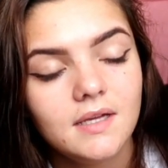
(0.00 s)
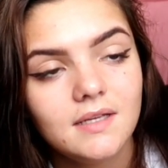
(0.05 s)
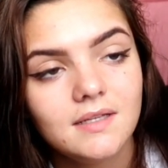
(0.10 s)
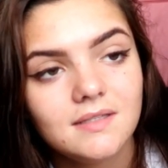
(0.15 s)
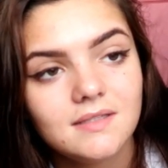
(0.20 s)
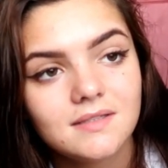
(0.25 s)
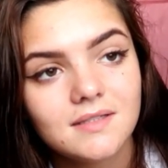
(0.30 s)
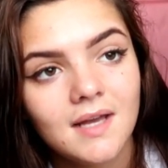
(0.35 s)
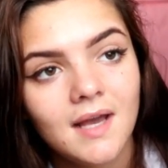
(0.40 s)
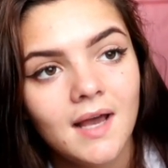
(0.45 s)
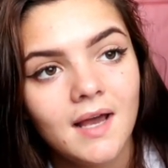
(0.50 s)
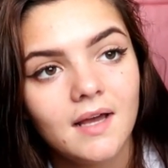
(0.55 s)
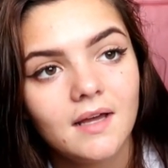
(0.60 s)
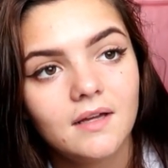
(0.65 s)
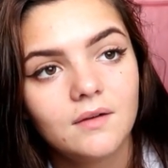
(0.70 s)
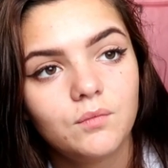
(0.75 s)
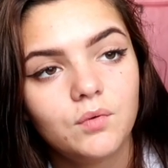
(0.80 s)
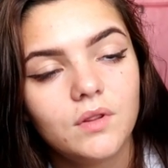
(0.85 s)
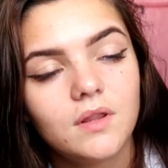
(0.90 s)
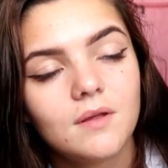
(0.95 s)
is that,
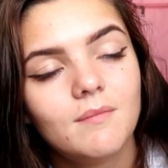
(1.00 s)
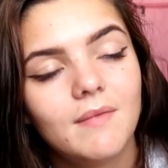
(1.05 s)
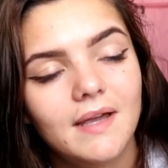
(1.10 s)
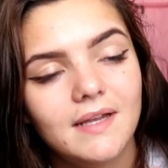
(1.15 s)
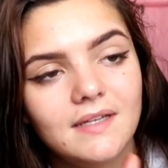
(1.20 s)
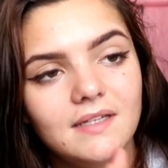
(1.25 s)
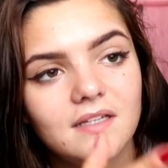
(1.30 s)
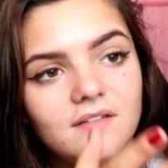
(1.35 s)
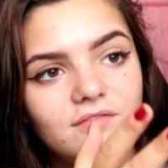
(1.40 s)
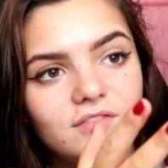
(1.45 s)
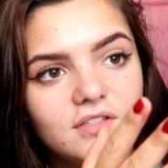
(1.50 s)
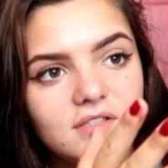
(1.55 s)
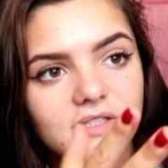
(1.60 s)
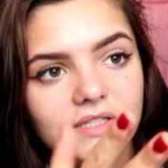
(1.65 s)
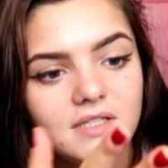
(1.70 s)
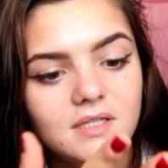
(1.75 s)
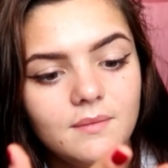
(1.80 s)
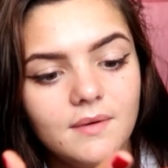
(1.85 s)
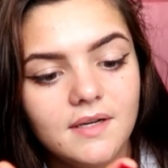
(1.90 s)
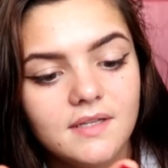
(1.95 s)
well, the main difference
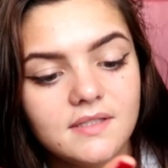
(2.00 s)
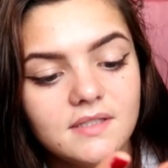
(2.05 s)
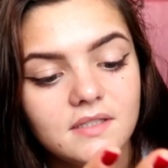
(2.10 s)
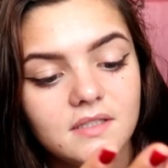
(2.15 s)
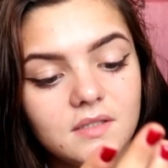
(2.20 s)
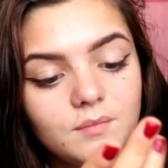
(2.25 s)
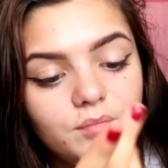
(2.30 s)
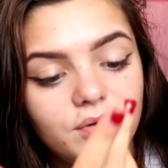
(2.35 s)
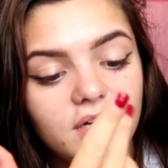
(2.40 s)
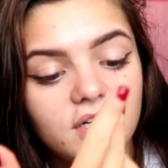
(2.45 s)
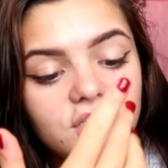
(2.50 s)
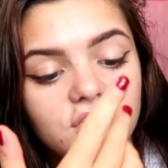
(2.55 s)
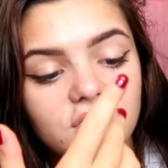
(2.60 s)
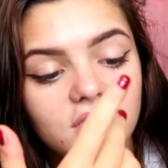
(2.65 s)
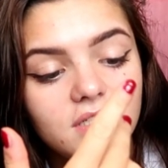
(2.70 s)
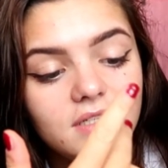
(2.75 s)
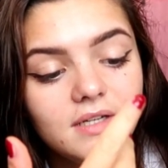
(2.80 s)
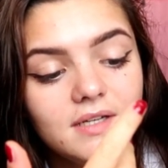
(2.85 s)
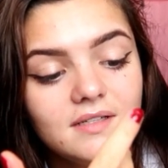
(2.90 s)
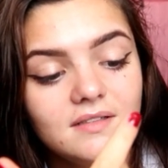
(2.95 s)
anyway, is that
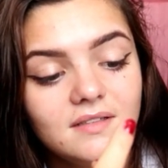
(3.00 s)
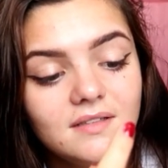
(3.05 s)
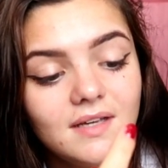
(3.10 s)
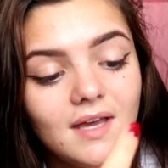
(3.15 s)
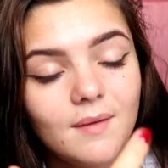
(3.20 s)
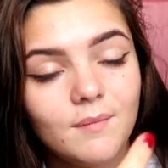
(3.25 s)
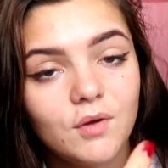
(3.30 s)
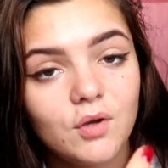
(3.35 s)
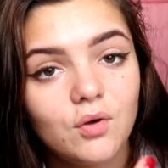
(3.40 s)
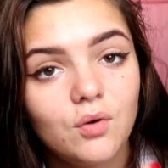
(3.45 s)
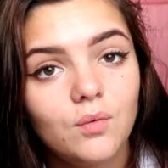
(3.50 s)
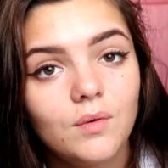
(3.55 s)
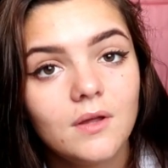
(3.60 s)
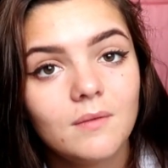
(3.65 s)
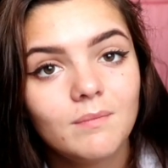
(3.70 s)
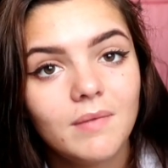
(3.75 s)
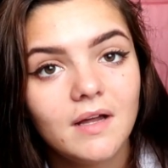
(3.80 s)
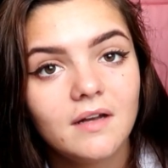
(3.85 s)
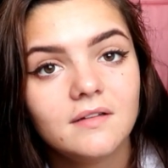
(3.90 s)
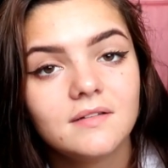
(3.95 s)
depression is a chemical
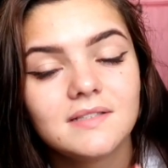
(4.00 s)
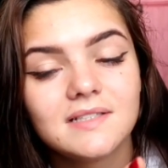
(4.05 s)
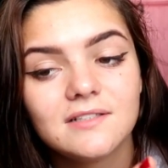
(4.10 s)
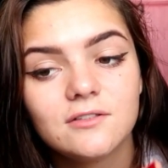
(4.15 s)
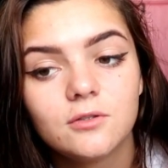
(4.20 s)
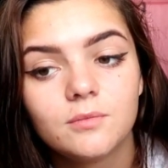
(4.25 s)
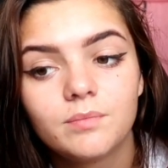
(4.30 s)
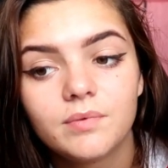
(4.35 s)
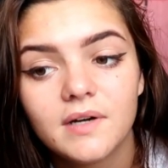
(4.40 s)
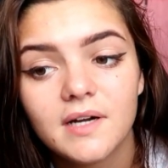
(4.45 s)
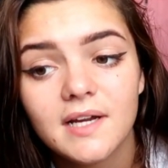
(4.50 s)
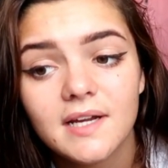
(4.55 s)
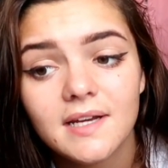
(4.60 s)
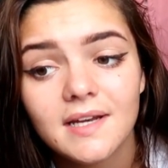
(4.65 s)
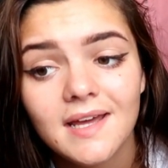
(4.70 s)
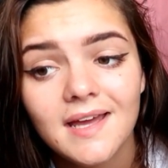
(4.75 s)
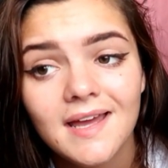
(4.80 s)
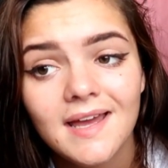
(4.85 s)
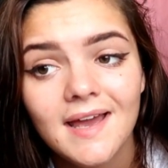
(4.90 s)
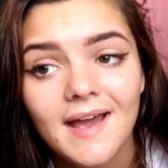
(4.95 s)
imbalance in your brain.